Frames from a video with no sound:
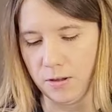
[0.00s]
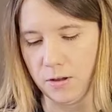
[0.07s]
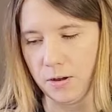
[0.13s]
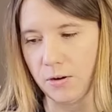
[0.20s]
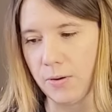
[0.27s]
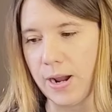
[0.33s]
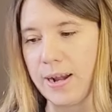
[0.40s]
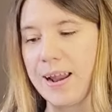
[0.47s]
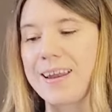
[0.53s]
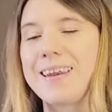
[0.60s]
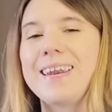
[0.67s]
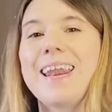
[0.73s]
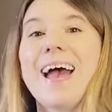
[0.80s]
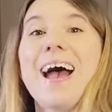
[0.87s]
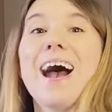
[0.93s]
All right,
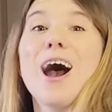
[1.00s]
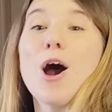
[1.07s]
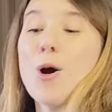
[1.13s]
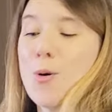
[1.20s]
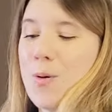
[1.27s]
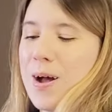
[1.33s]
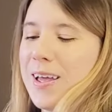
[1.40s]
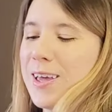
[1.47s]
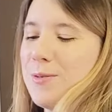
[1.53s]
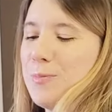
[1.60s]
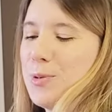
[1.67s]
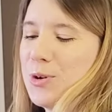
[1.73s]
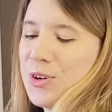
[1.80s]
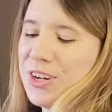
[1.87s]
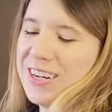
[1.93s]
now I can
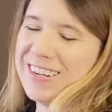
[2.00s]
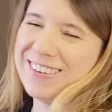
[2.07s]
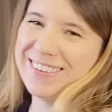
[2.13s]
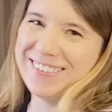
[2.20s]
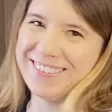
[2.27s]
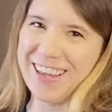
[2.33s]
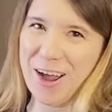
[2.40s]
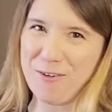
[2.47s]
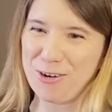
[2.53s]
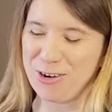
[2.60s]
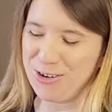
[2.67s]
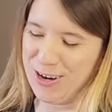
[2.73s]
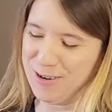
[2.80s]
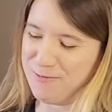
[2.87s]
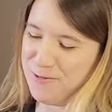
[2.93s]
put it in the sour
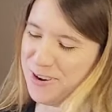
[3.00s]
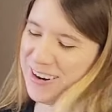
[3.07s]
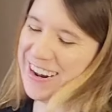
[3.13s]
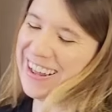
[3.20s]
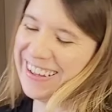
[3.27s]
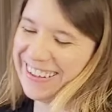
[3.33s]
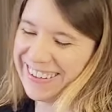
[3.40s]
cream one.